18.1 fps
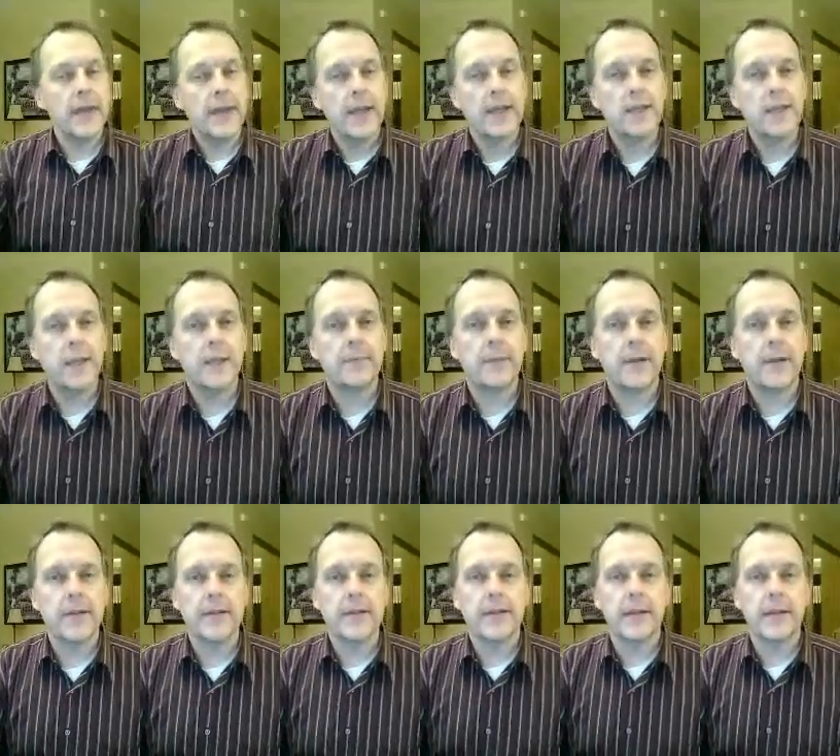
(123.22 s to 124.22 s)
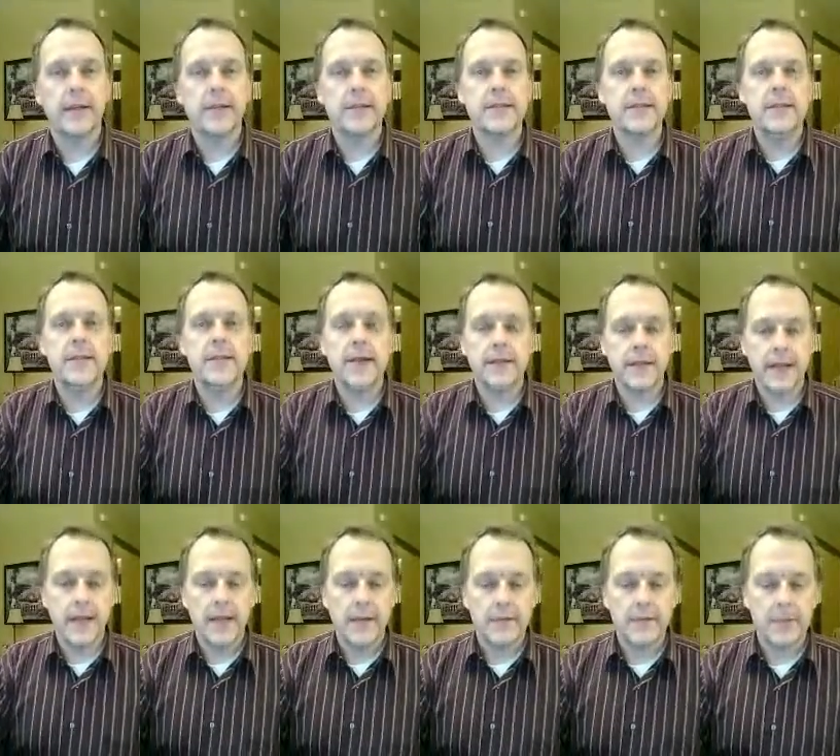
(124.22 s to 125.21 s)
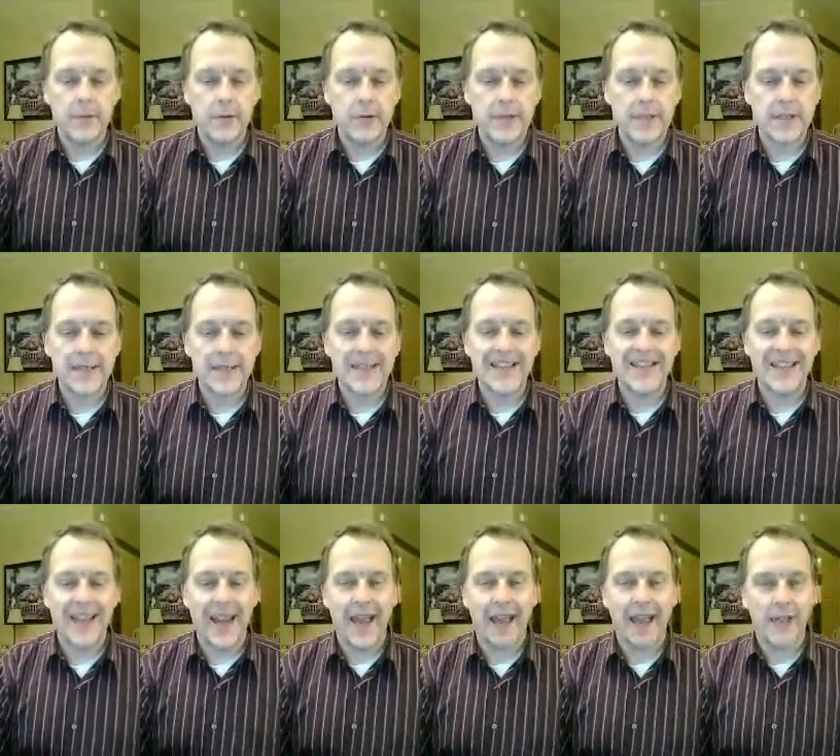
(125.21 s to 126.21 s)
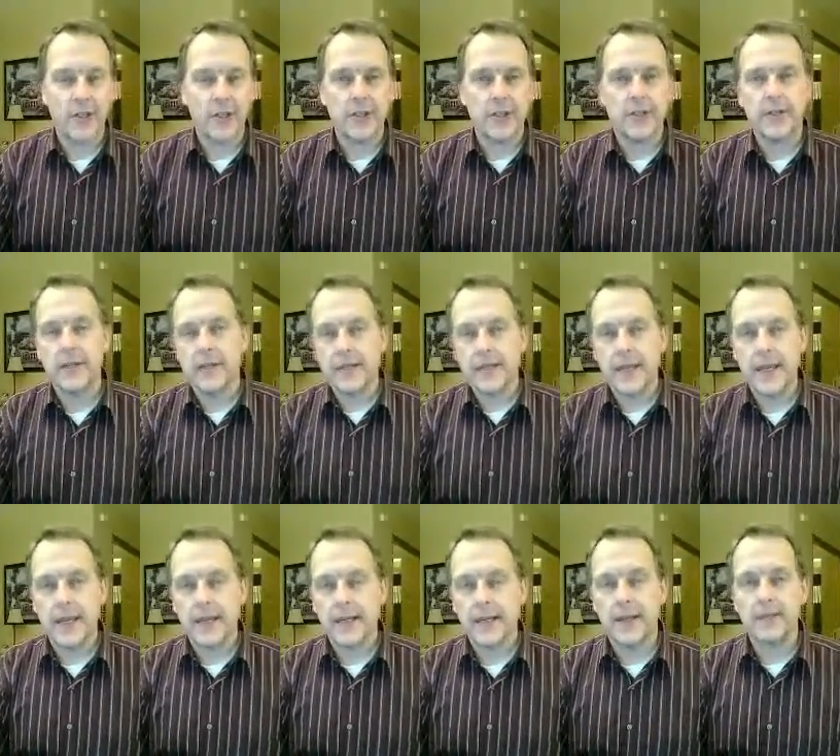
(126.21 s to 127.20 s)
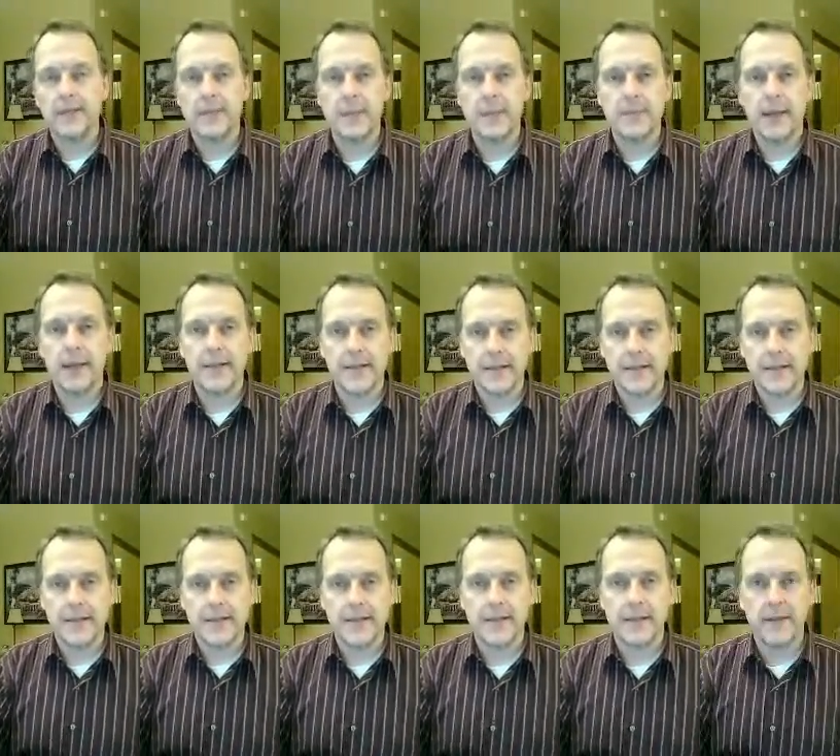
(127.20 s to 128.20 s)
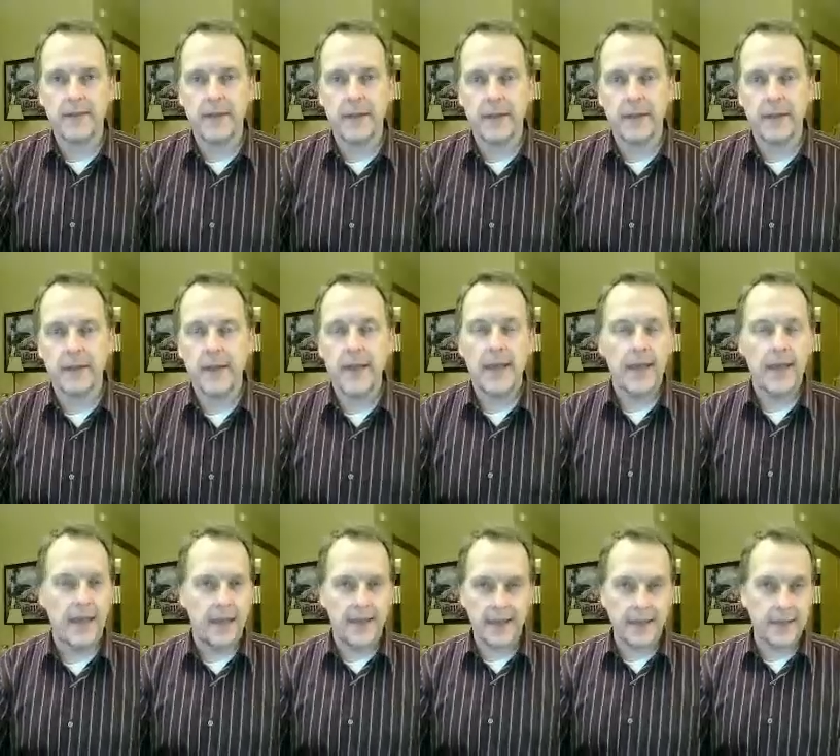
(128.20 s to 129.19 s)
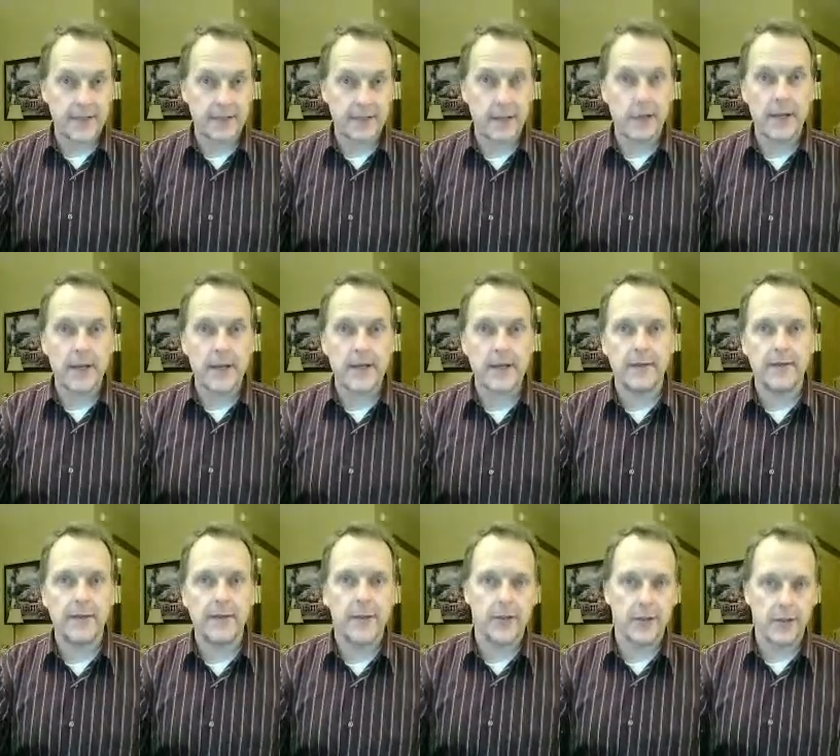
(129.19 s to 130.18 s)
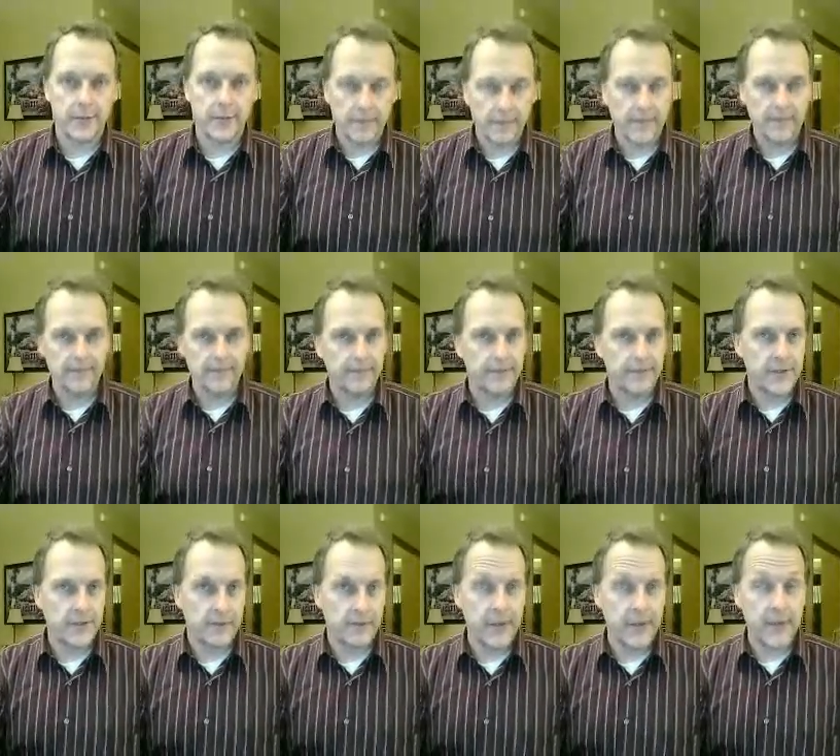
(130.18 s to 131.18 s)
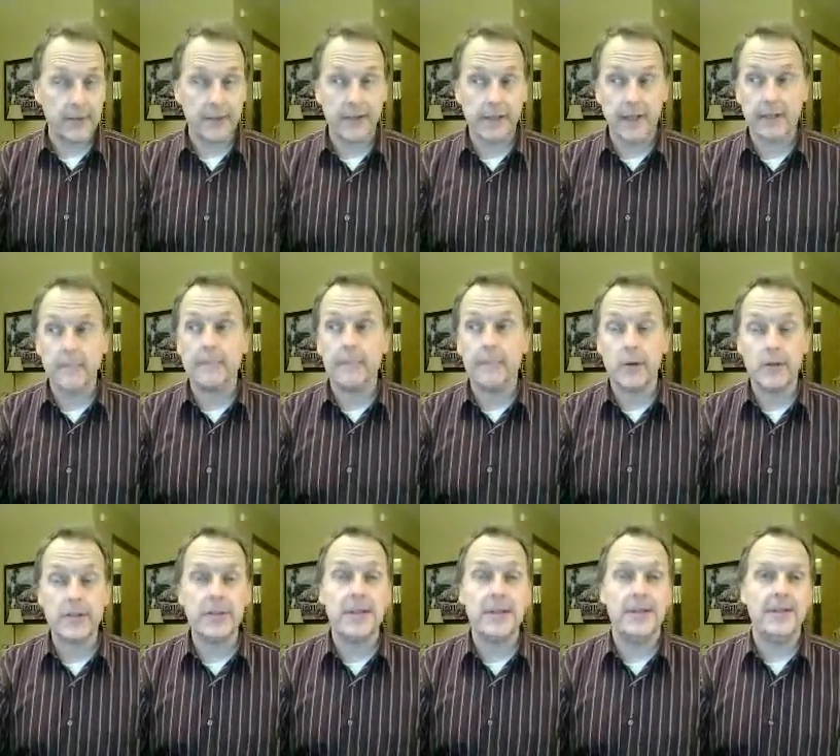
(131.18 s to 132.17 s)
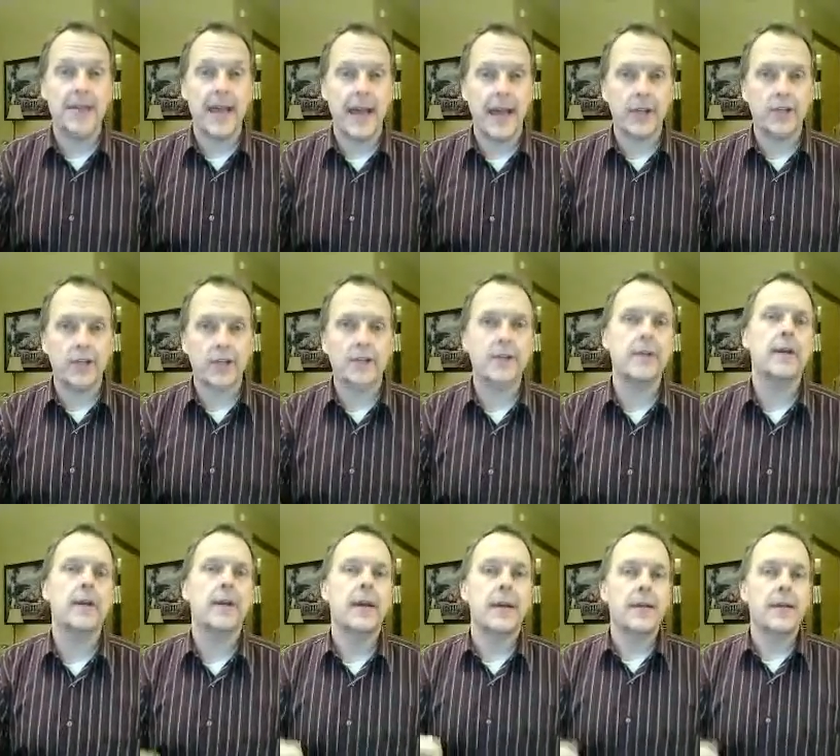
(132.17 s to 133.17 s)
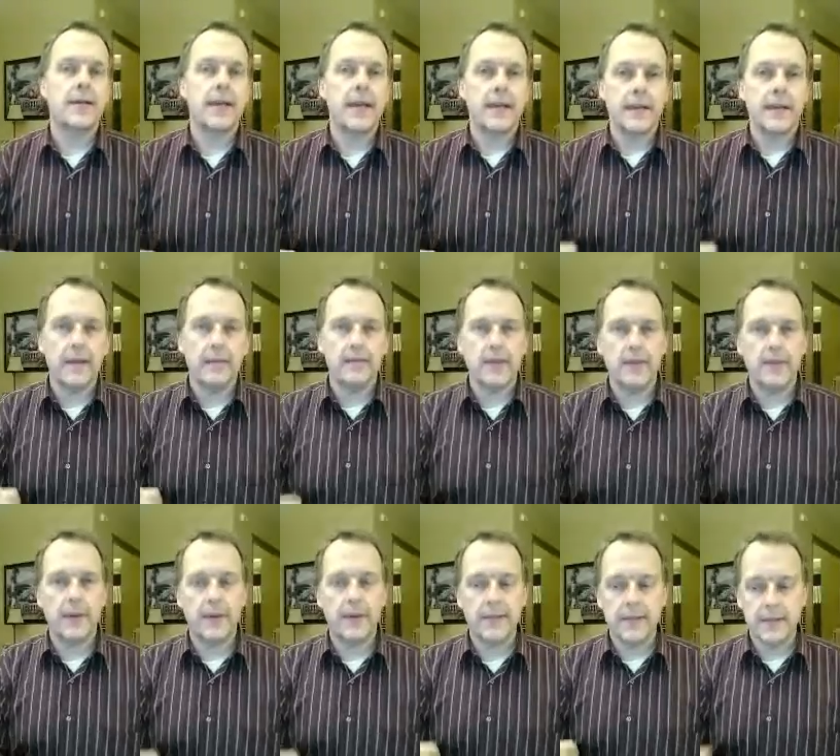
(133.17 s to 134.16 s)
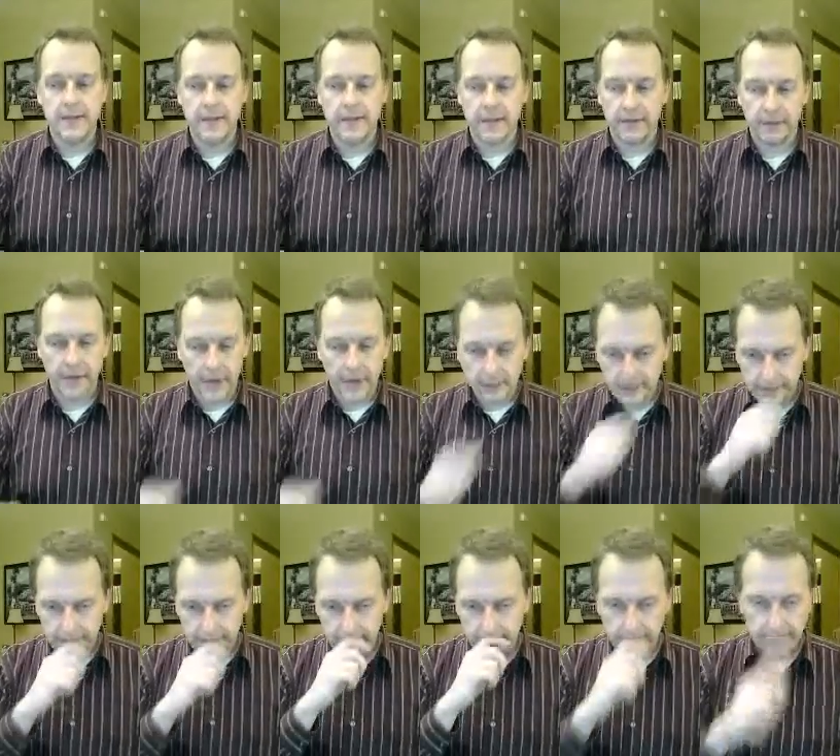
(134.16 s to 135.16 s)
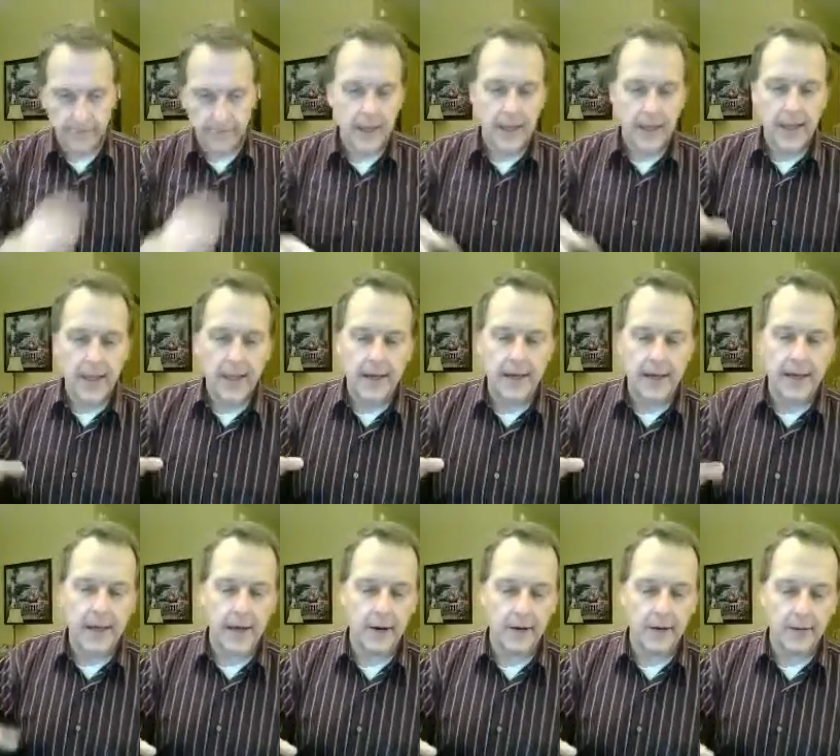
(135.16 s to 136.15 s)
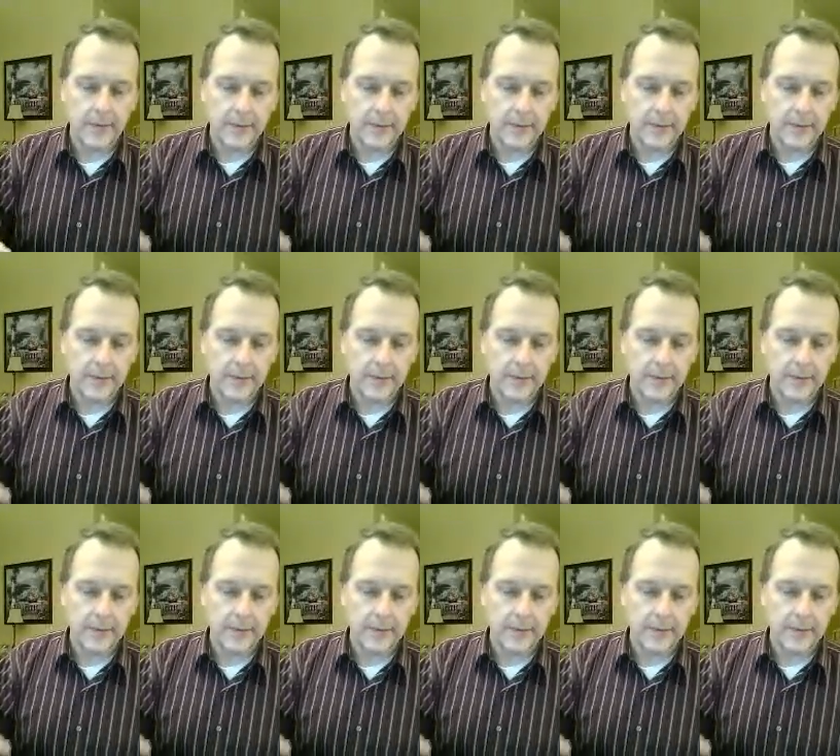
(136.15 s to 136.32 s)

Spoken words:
John Paul II said that mercy is action taken in response to suffering. And I think that's a great definition. So if we think about that, mercy is action taken in response to suffering. Now,